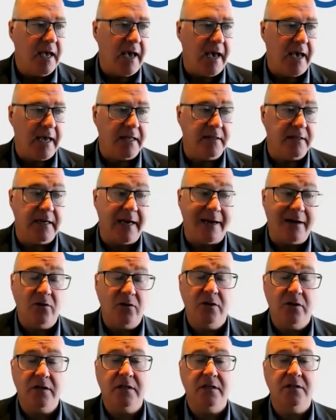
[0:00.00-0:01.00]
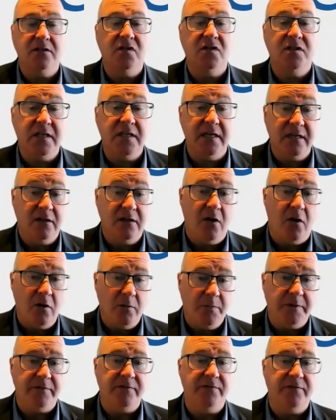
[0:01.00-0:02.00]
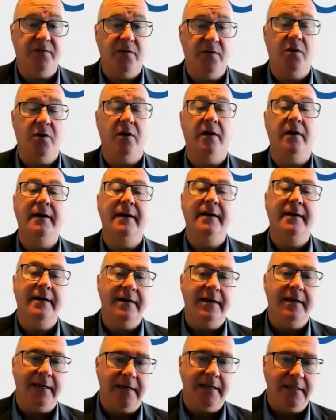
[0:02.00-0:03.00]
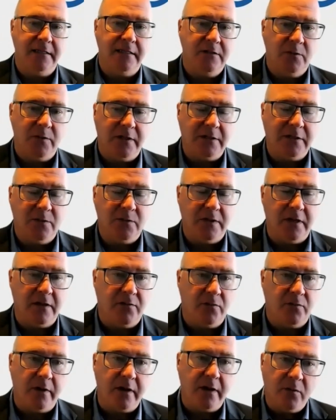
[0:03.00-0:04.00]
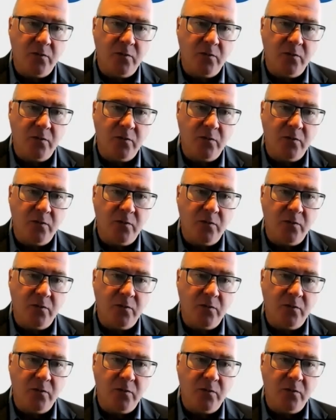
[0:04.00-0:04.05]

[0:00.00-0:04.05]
And the outlook is still hoping for into 2023.